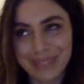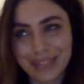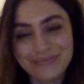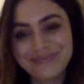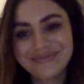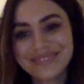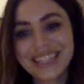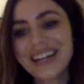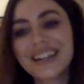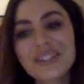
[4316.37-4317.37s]
me,
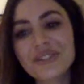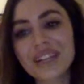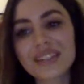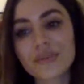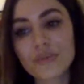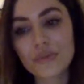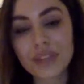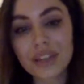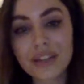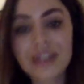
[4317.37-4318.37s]
you guys come through with
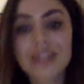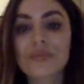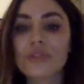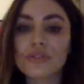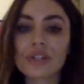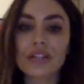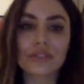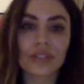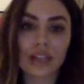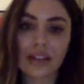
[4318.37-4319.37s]
the lyrics, and when you guys are
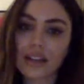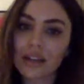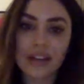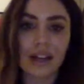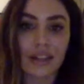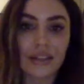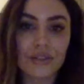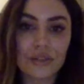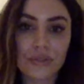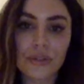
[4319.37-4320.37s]
stuck, I lead
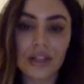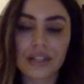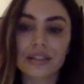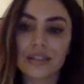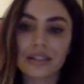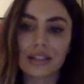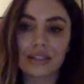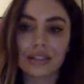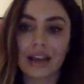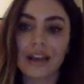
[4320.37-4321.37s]
you. It's
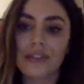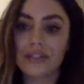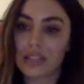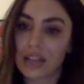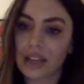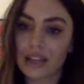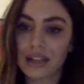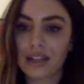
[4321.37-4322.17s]
it's that give and take.